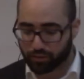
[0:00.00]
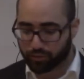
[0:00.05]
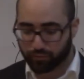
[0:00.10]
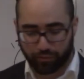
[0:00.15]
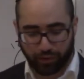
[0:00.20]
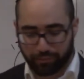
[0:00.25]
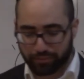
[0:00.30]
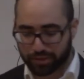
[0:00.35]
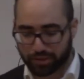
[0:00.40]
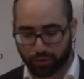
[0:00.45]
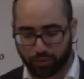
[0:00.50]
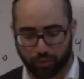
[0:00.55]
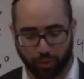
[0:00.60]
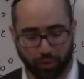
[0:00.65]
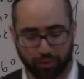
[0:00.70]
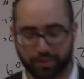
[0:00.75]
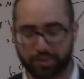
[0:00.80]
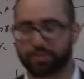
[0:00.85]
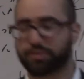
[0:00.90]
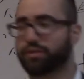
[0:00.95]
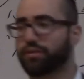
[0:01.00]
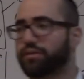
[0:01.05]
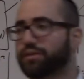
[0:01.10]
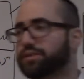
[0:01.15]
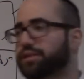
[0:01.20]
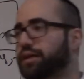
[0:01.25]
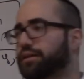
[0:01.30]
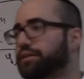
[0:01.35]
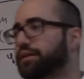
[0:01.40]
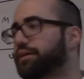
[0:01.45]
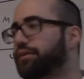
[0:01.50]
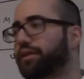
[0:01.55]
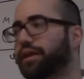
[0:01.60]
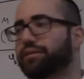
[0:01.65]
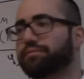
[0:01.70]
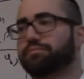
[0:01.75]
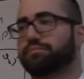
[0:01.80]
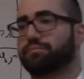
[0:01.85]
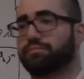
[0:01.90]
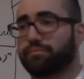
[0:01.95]
famously quotes this idea
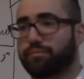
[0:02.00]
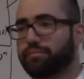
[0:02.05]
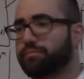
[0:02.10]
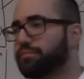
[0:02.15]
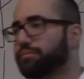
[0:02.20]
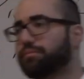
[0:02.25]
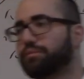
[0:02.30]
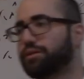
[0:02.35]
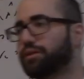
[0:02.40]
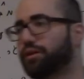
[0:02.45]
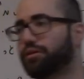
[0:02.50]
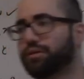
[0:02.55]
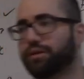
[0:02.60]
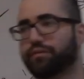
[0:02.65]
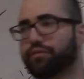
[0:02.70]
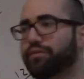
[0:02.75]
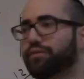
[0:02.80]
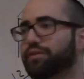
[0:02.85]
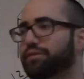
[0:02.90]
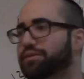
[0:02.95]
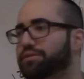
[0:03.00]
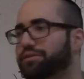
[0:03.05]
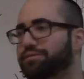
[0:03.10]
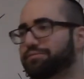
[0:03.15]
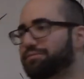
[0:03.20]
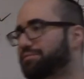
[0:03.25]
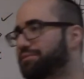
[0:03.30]
that you know if the,